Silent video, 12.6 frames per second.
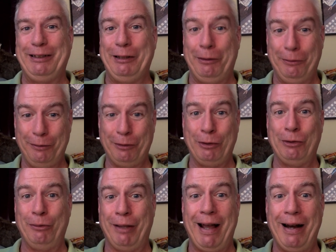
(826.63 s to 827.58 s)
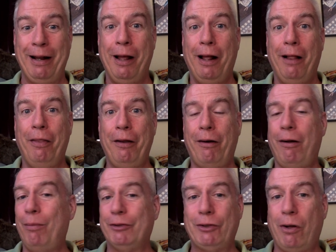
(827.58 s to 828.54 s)
to, to do that. There are
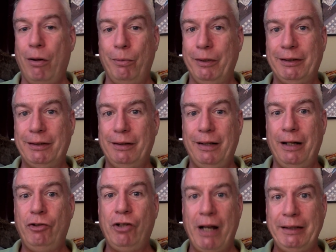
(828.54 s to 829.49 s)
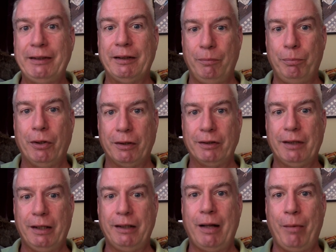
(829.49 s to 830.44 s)
almost always adjacent books
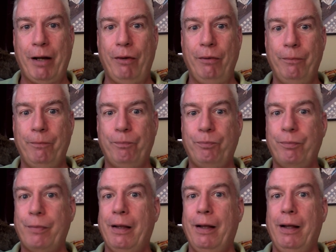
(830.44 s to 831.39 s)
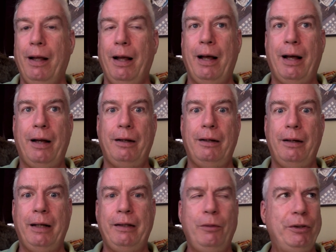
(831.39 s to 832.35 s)
that come out. Uh,
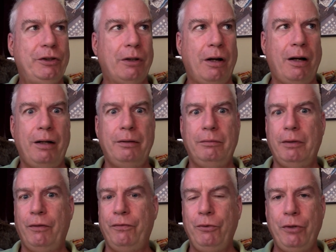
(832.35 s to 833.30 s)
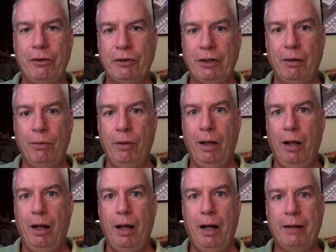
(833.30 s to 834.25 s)
I think we saw a few years ago
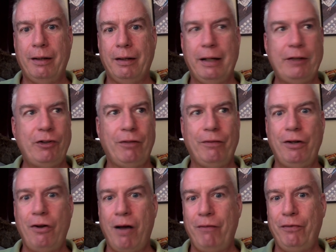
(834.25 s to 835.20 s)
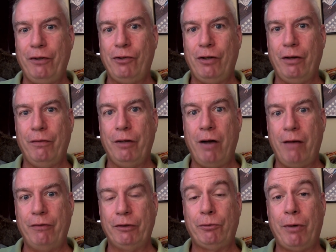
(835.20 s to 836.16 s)
a collection of the nonfiction of the
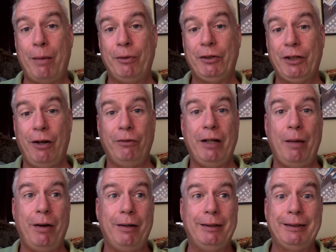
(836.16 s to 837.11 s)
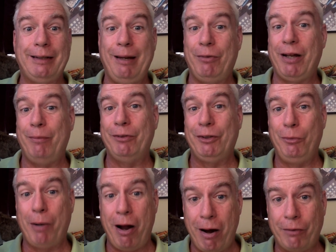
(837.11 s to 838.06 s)
novelist Robert Stone came out at the same time as a new
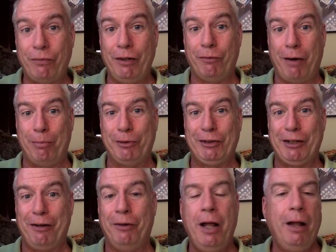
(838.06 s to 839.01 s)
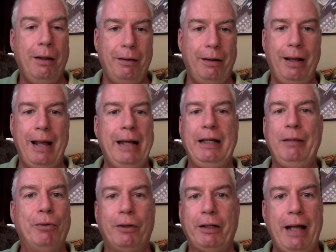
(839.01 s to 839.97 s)
biography of Robert Stone. Any
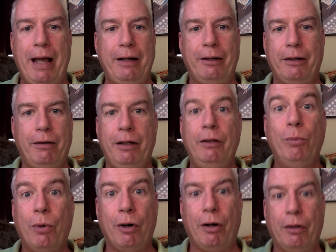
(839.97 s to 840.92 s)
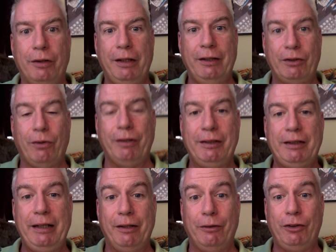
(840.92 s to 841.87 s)
book editor in the world is going to
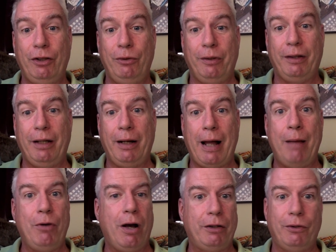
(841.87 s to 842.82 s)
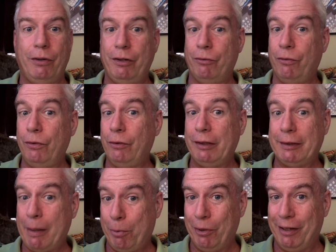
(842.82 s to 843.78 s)
see those two and think, I'm not going to review these
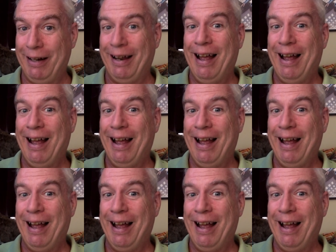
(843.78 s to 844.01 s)
separately.